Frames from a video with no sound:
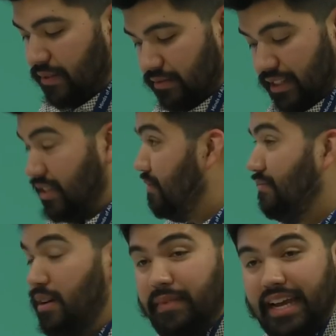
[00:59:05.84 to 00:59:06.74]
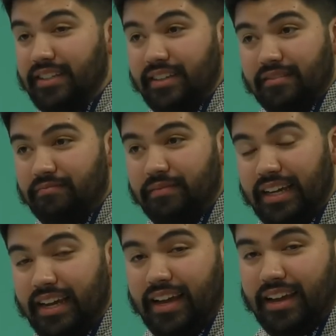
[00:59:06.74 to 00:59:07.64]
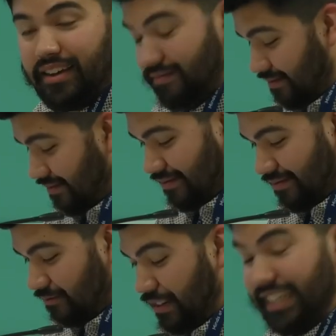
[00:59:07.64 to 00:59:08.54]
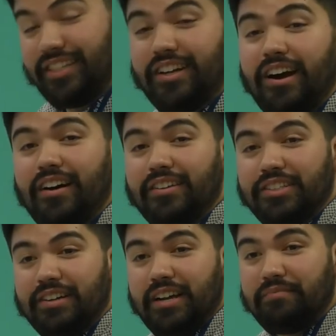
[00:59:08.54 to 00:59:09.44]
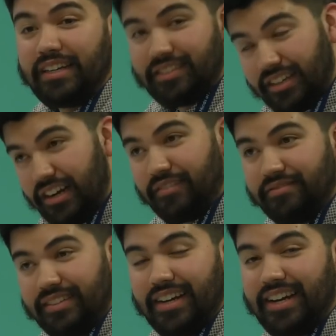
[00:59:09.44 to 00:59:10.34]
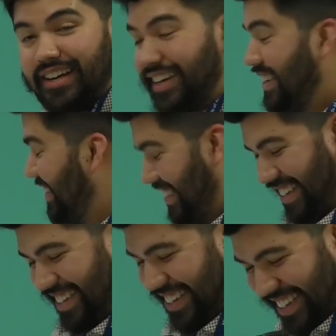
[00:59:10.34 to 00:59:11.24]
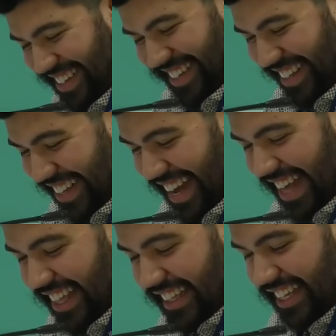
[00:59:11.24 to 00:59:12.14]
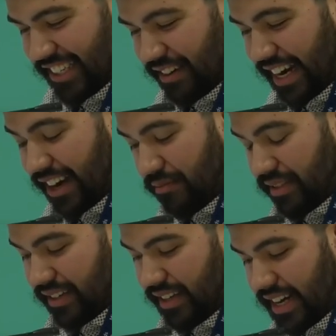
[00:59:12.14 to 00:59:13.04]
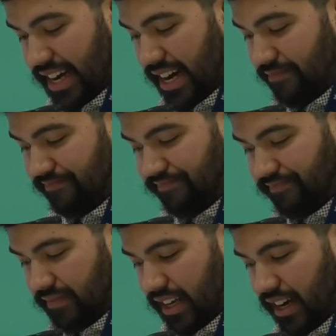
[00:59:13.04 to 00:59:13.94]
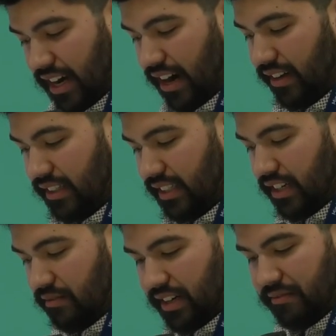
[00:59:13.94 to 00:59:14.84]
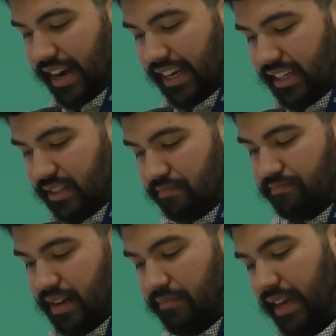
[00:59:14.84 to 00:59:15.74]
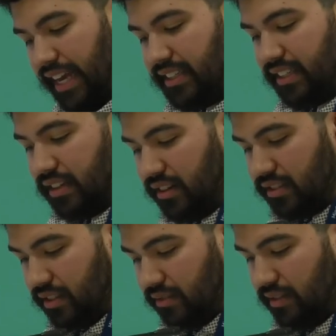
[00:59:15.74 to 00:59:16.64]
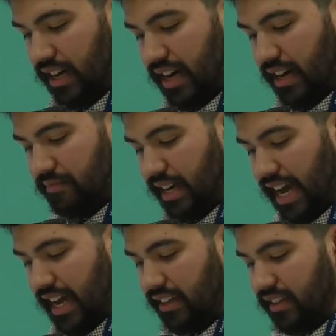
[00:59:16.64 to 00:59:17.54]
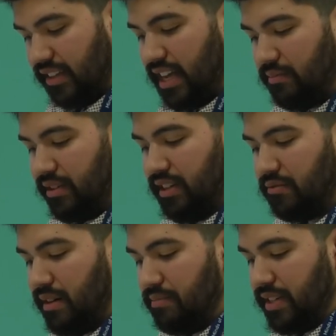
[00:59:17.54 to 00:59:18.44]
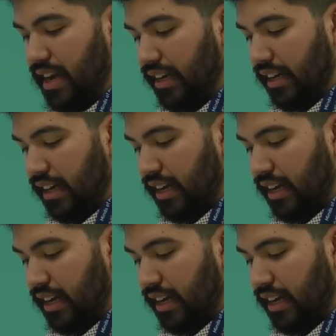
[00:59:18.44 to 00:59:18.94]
Which is amazing, being a recent college grad myself. I think that's great help. A college and career readiness A page has also been added to the library's website.